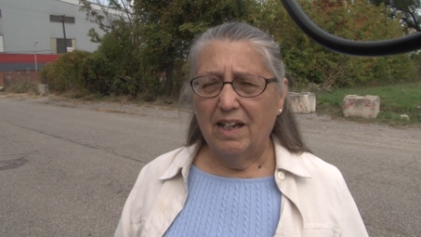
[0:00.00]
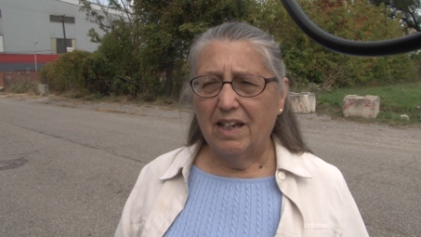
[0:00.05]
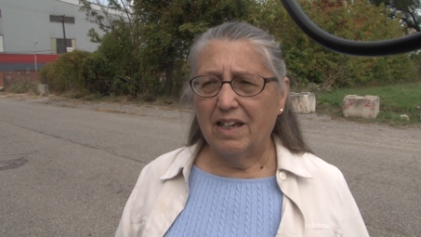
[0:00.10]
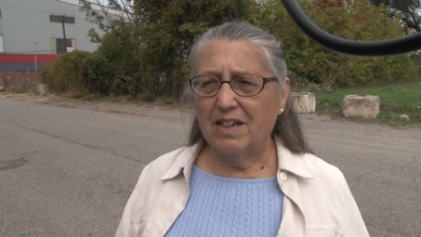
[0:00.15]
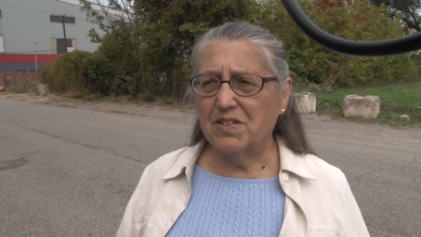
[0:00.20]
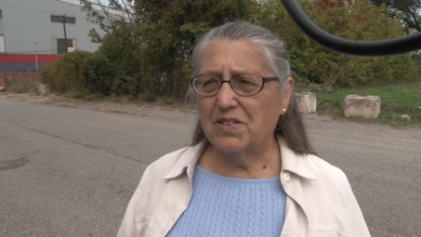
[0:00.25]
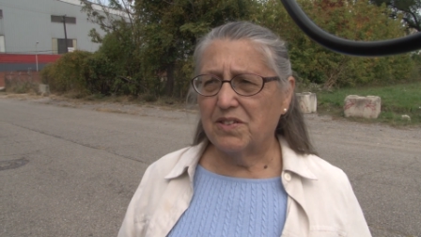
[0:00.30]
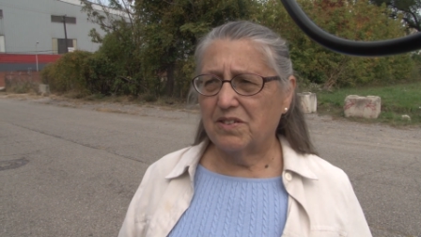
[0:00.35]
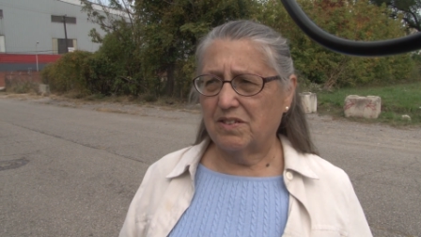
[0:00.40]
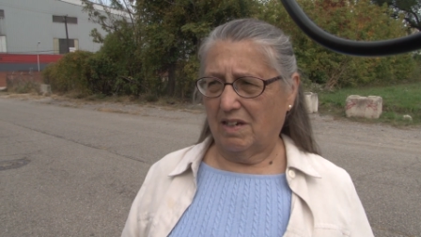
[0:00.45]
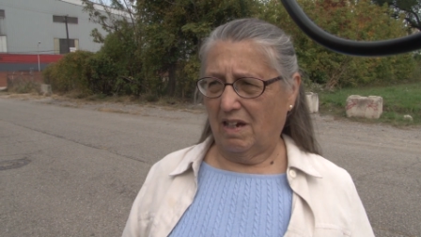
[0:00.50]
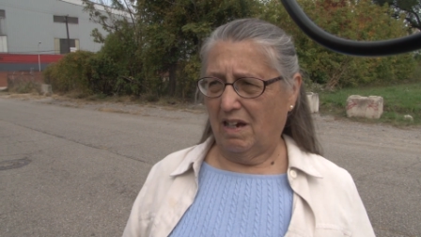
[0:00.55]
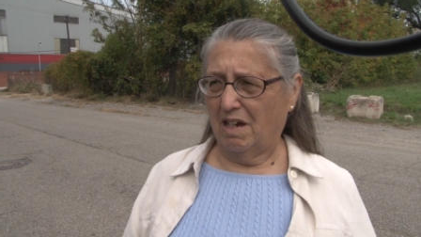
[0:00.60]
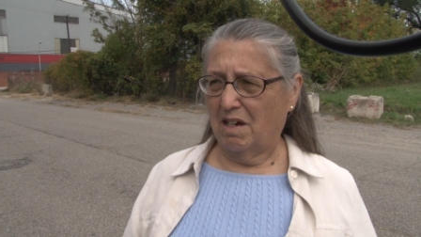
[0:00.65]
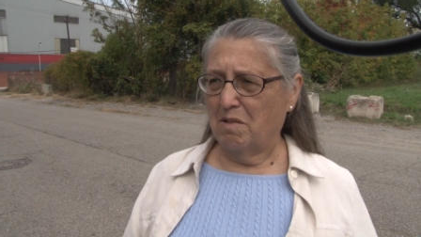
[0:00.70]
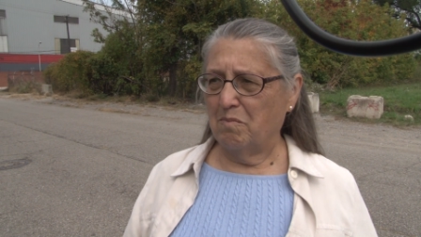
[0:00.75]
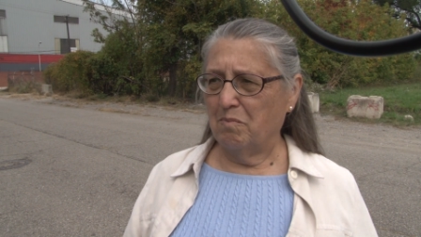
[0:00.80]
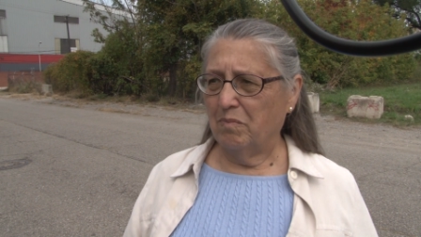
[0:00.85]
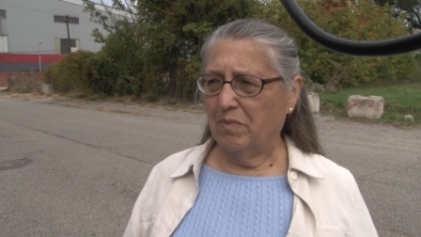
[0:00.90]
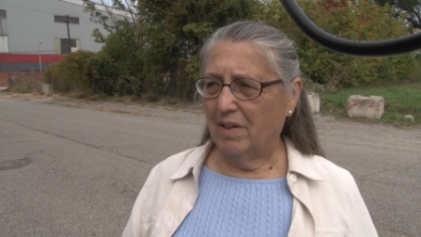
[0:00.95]
is
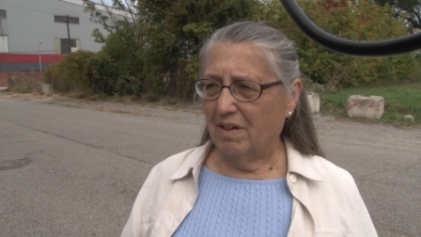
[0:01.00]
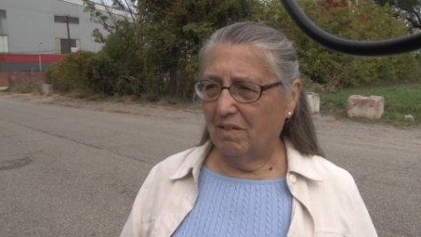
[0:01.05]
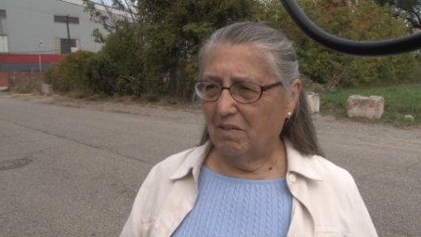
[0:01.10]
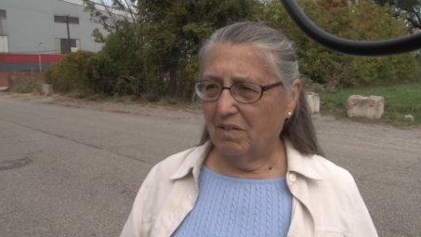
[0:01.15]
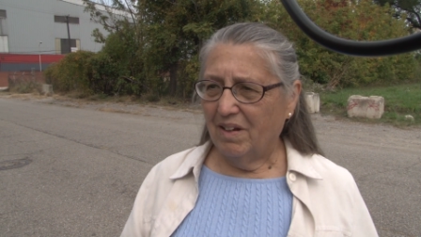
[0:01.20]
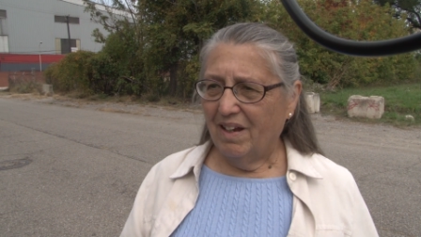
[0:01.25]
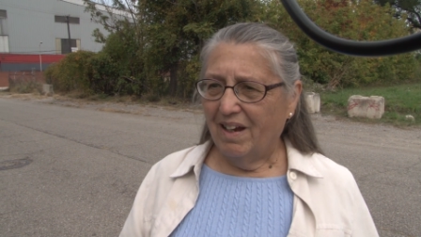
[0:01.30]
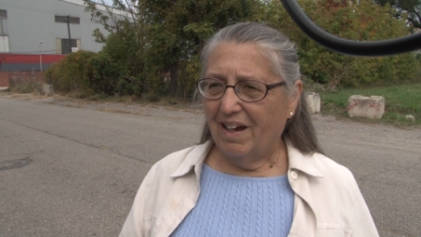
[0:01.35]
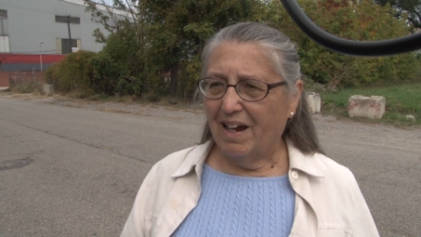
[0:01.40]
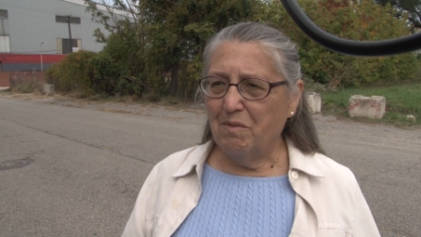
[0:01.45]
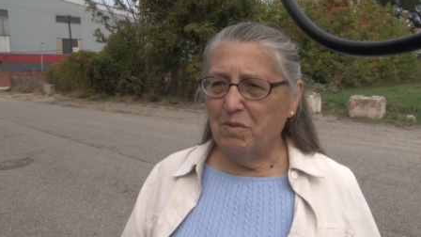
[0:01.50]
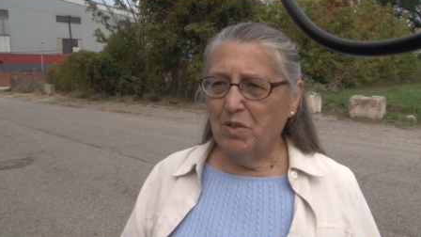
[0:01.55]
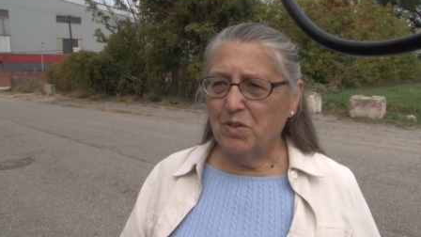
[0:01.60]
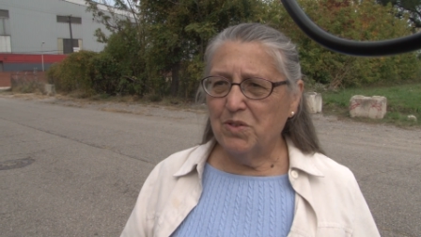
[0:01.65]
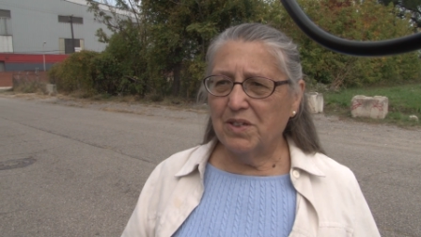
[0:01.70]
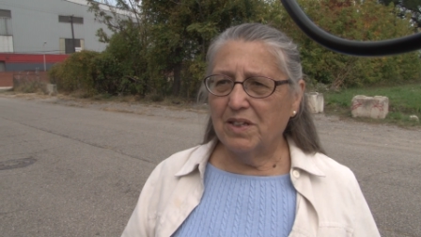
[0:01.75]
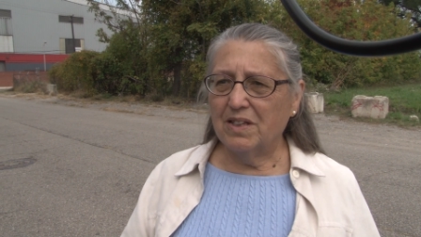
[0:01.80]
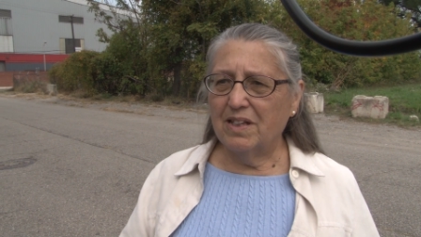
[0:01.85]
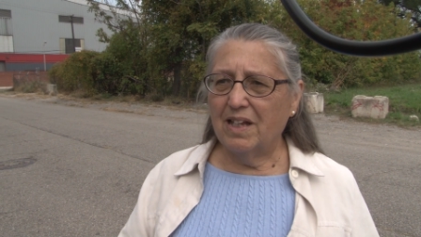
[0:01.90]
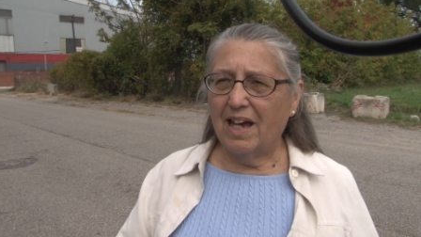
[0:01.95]
I'm
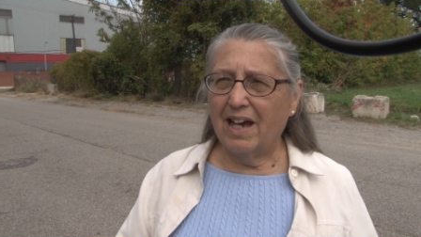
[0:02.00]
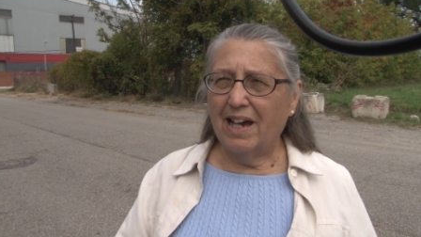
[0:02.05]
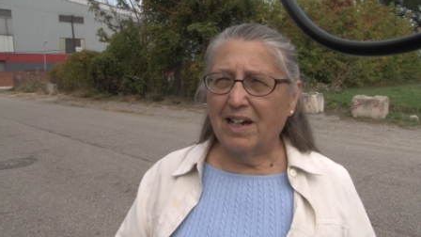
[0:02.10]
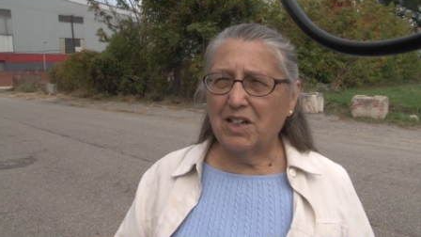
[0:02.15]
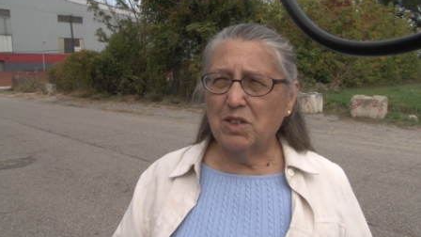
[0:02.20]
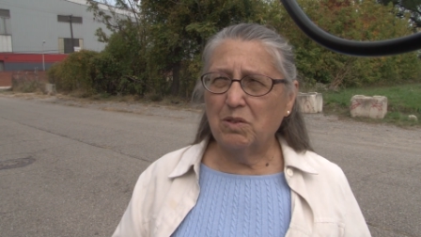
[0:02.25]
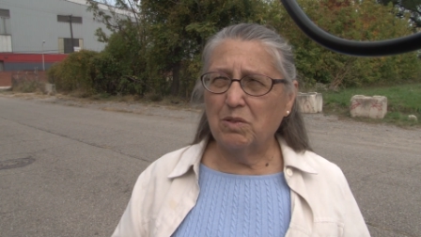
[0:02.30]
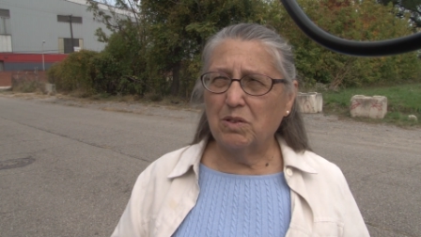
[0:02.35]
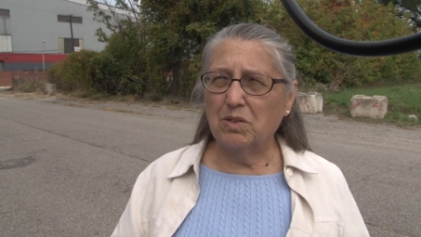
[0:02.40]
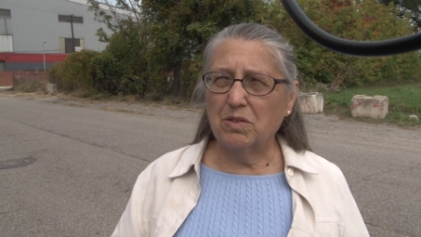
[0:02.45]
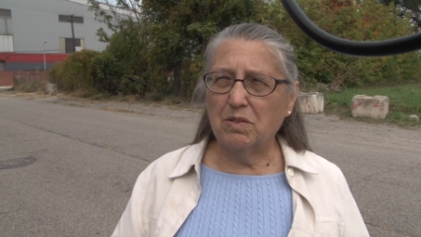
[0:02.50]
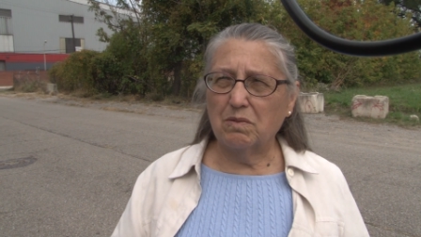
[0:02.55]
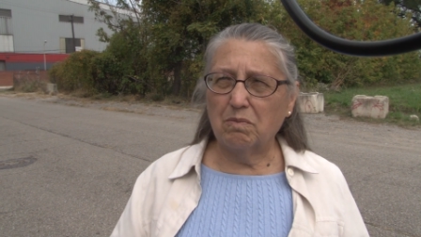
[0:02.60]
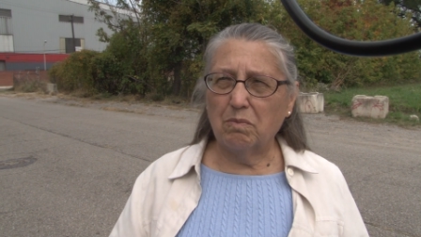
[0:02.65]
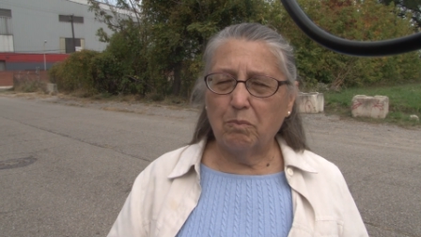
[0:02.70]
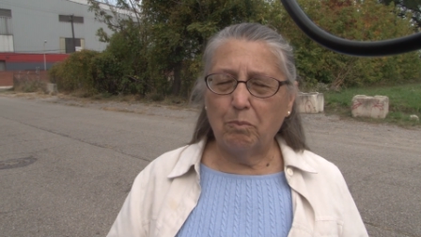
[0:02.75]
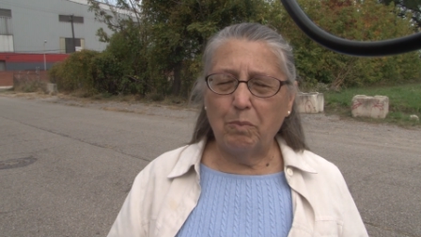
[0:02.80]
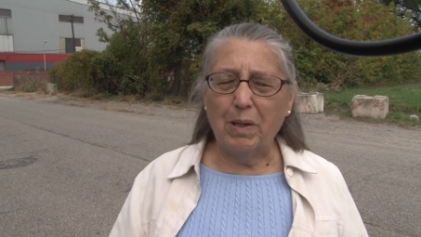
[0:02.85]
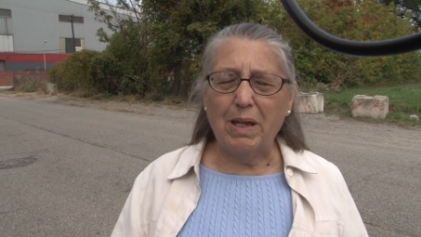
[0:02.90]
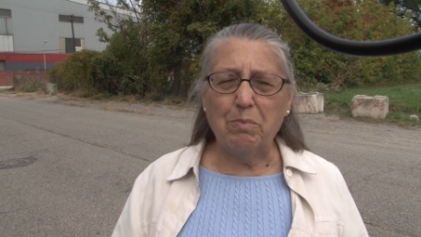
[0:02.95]
using the actual
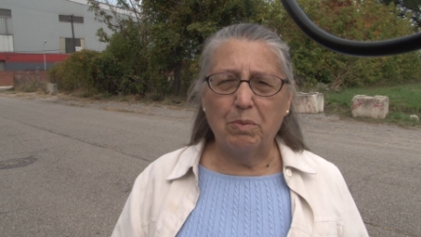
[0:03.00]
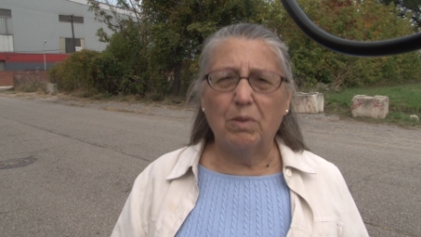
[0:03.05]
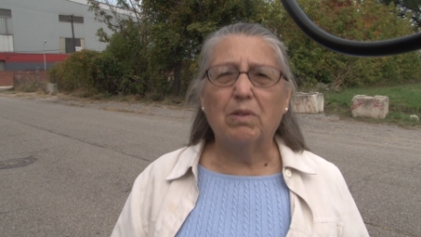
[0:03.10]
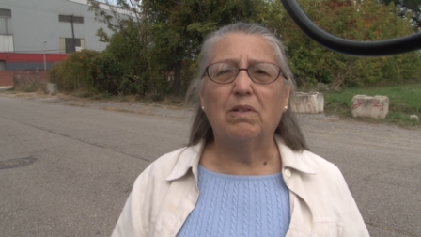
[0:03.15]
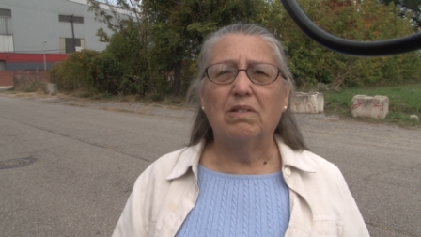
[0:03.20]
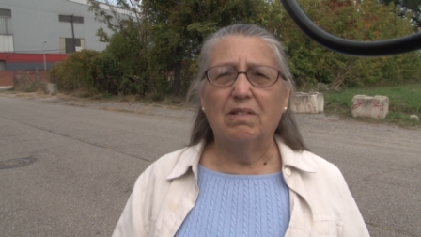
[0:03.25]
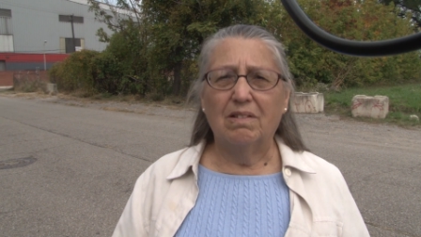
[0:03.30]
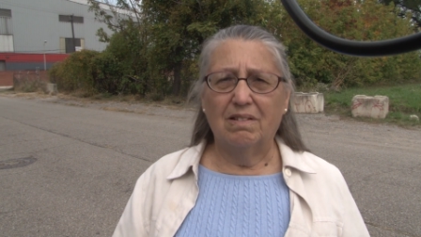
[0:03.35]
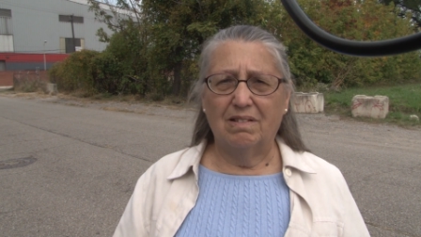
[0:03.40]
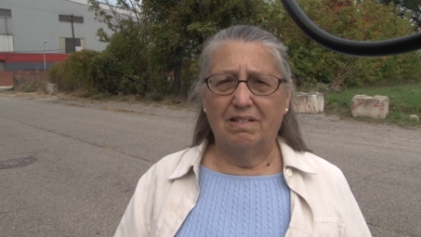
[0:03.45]
people